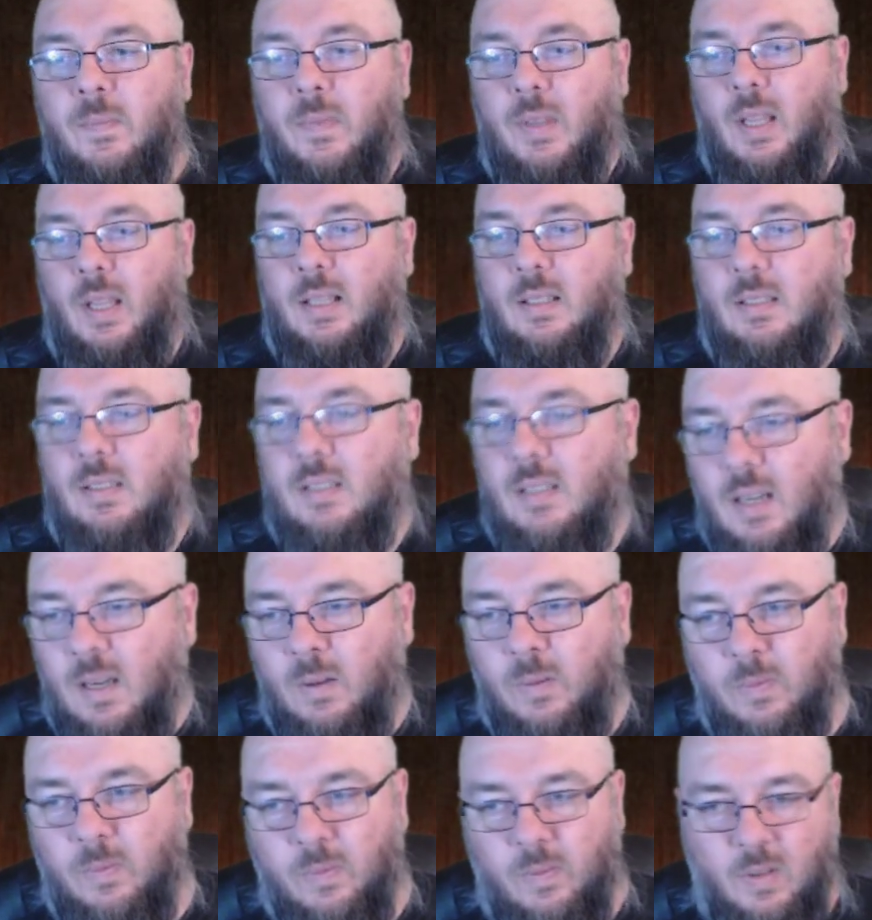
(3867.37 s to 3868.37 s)
and
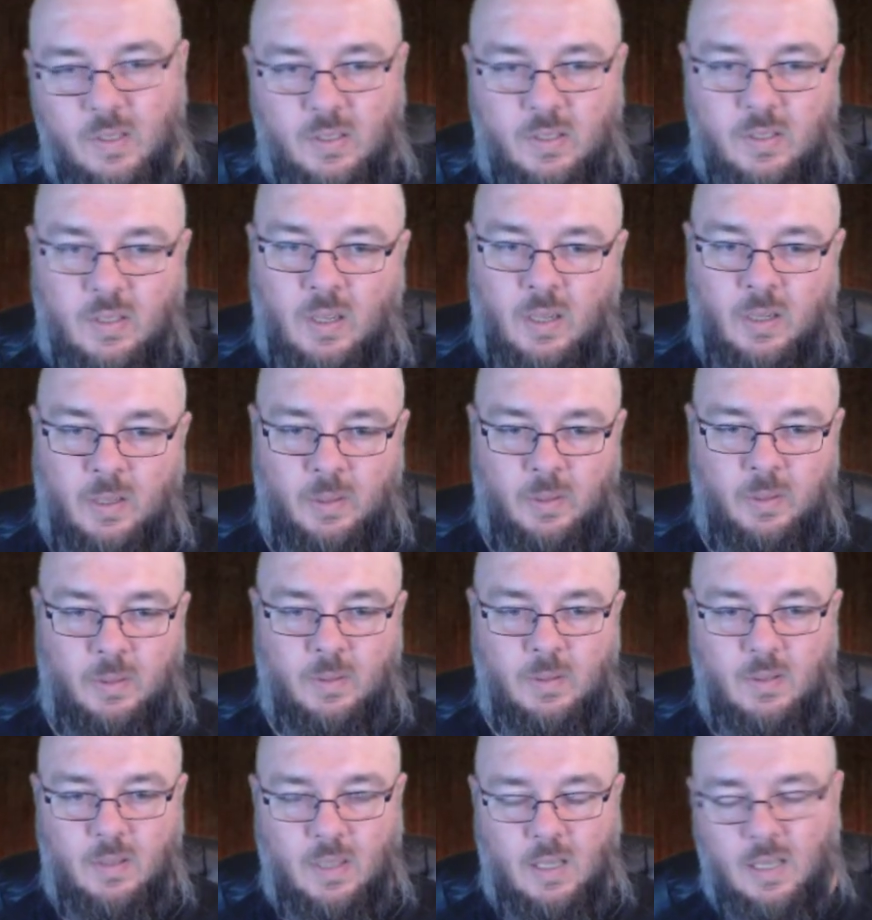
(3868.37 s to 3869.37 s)
stuff. So
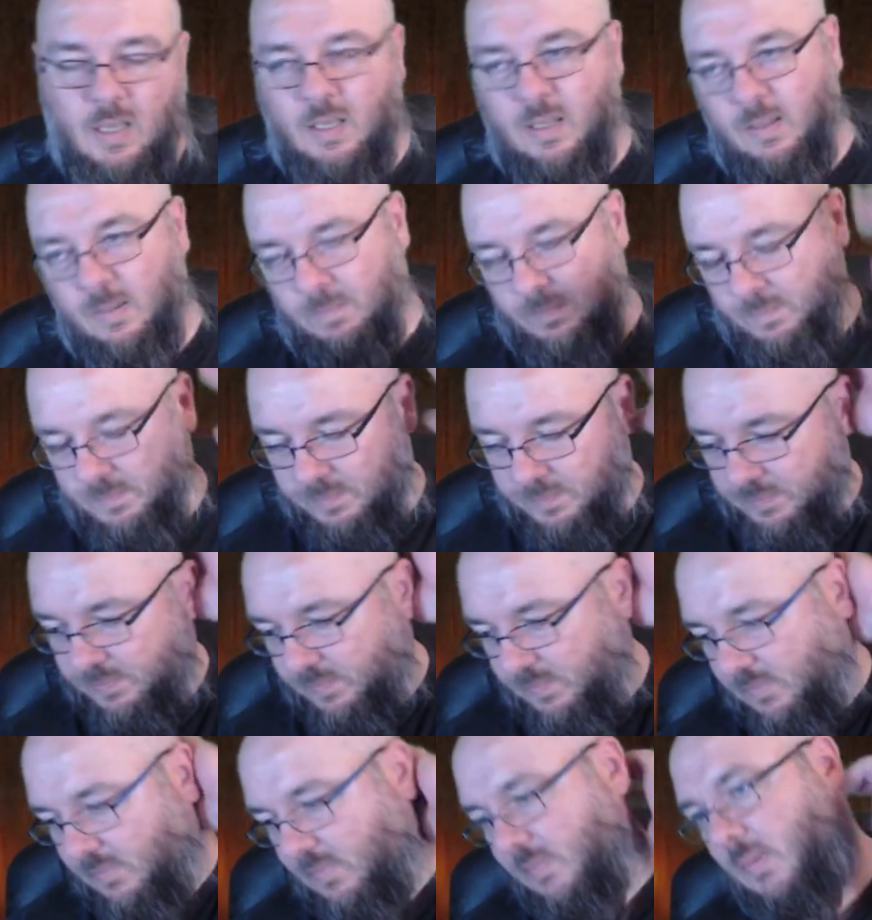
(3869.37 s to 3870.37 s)
um,
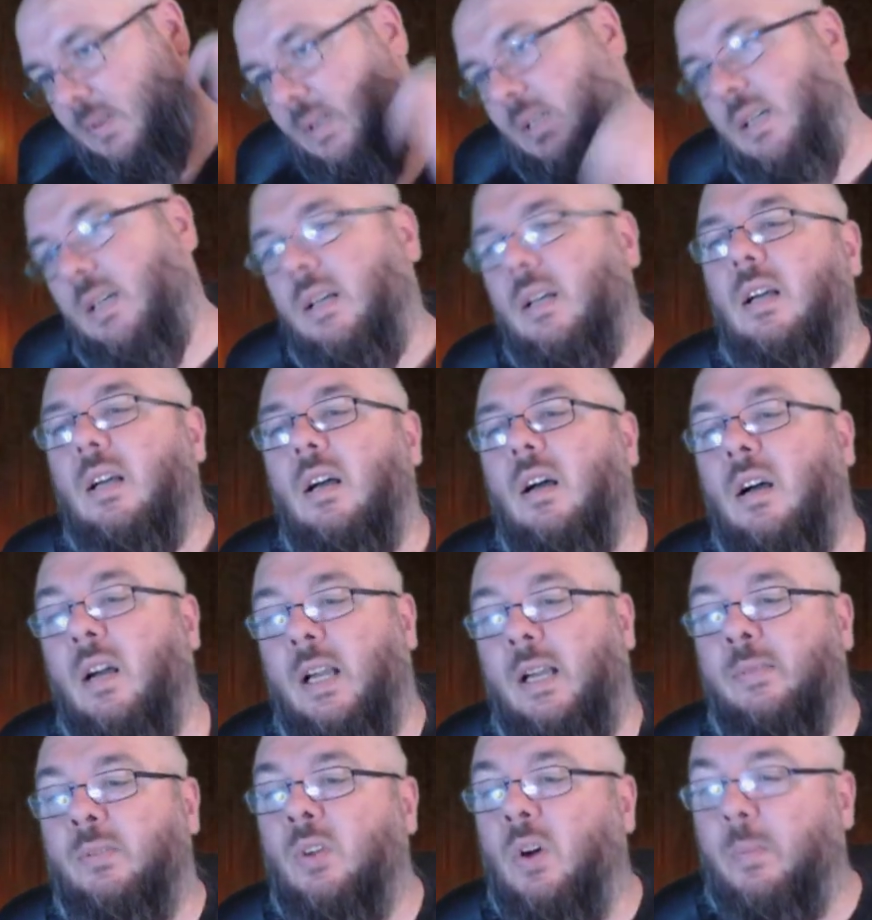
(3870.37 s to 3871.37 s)
I
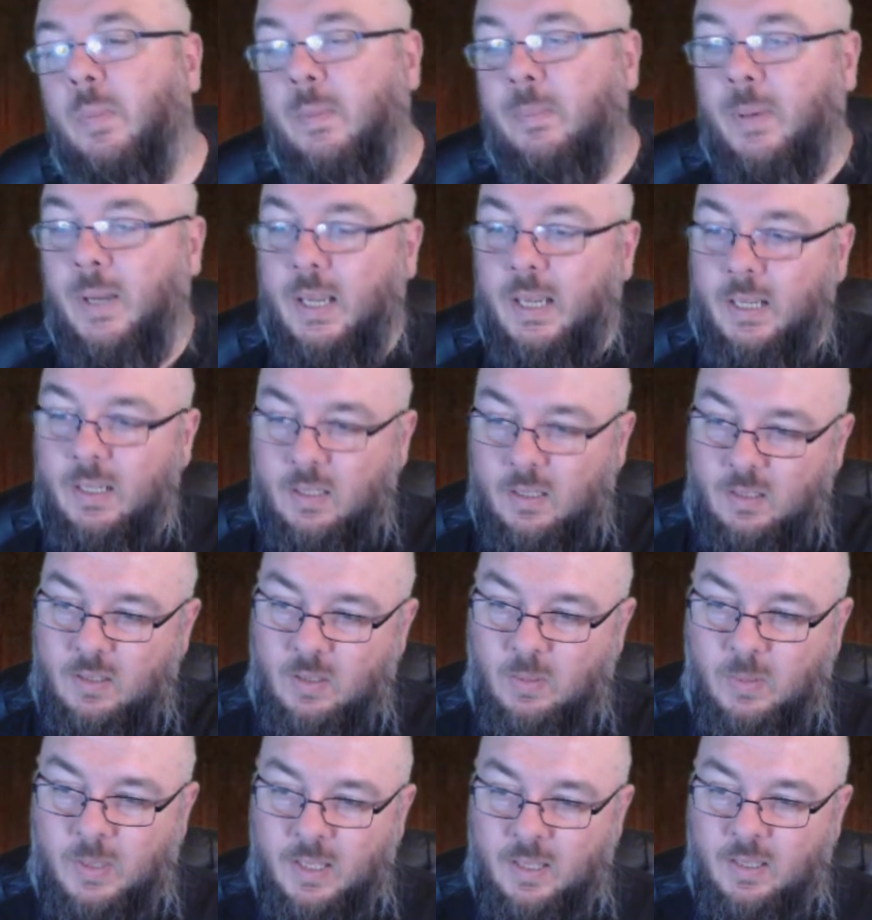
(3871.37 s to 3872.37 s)
have not been paid to
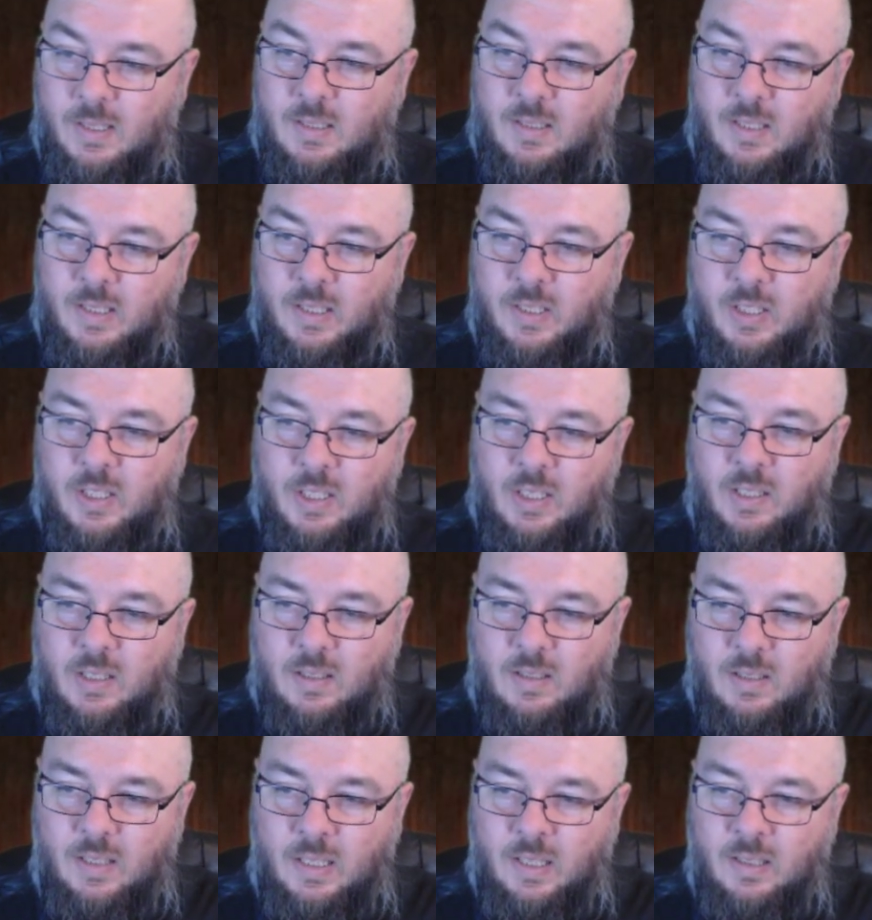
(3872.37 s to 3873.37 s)
wear this T-shirt
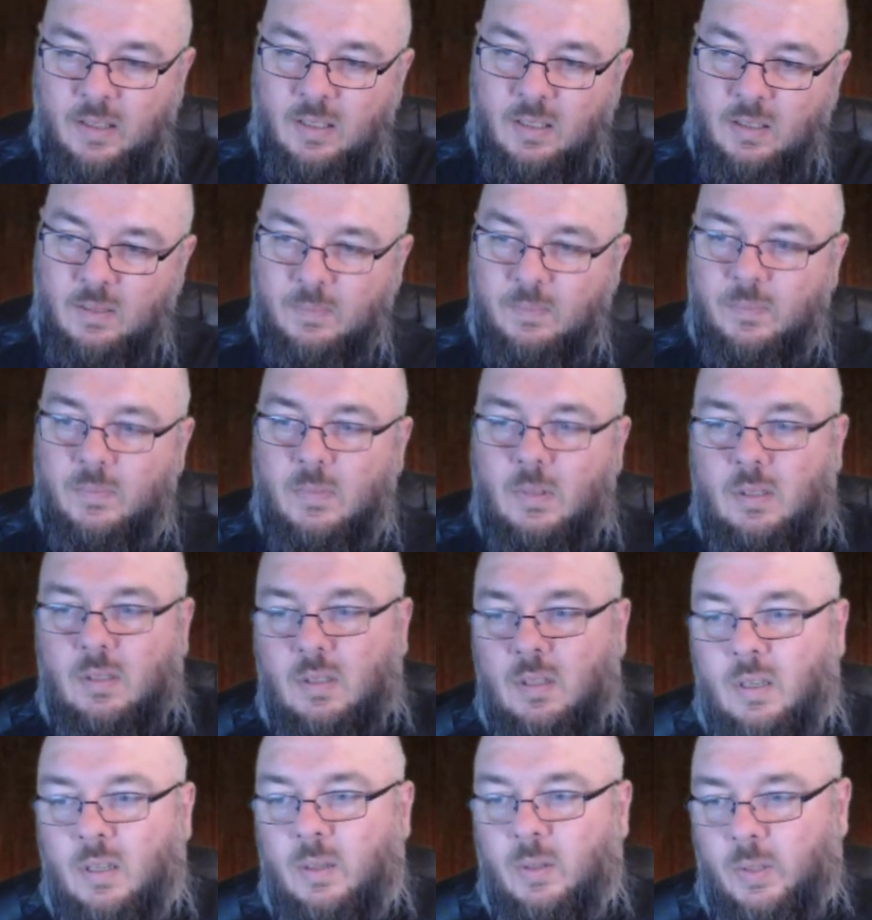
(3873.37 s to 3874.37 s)
either.
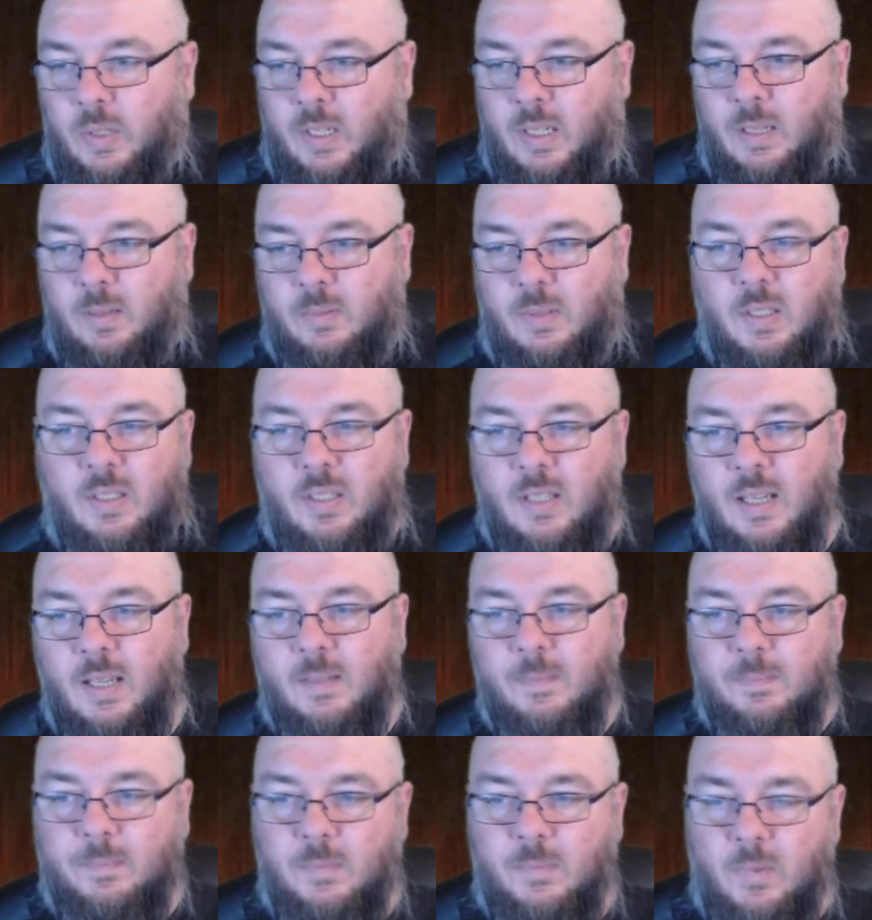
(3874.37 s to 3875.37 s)
So you know, just saying,
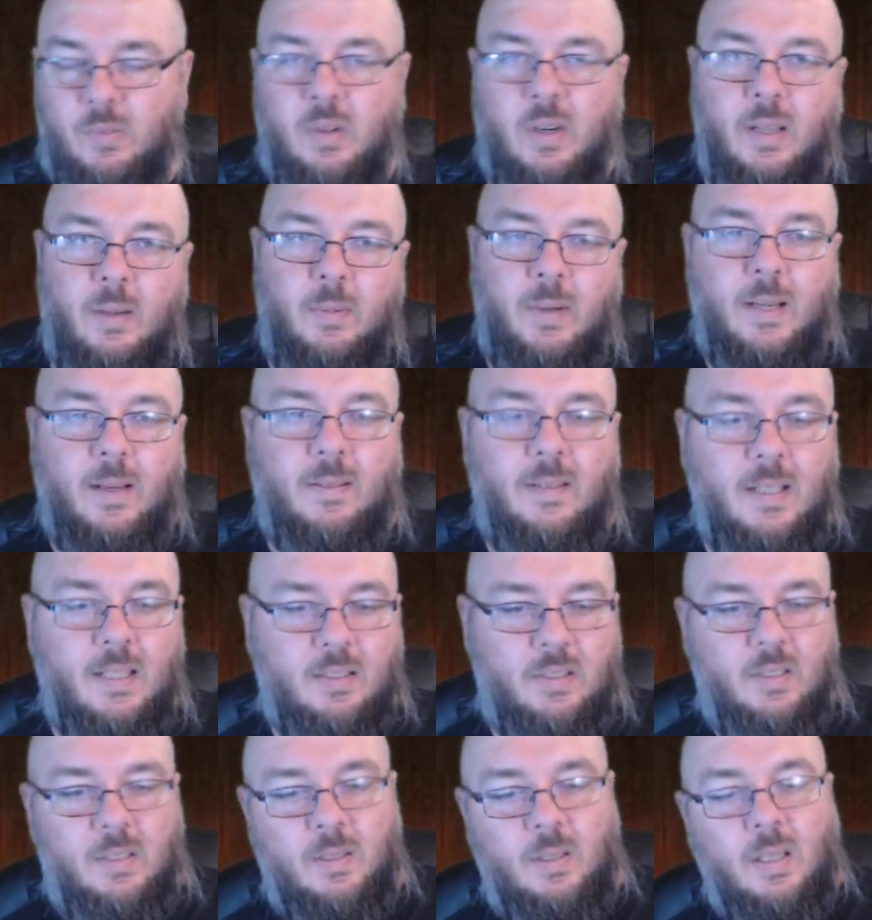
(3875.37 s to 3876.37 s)
throw that one out there
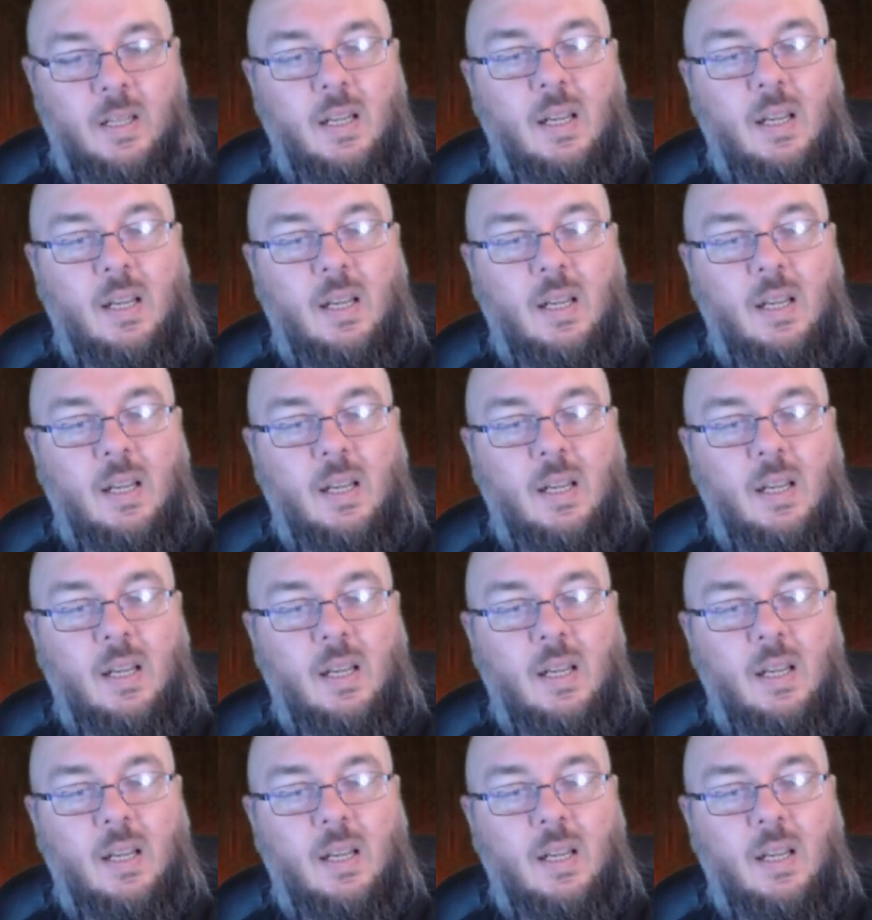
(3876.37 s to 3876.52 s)
too.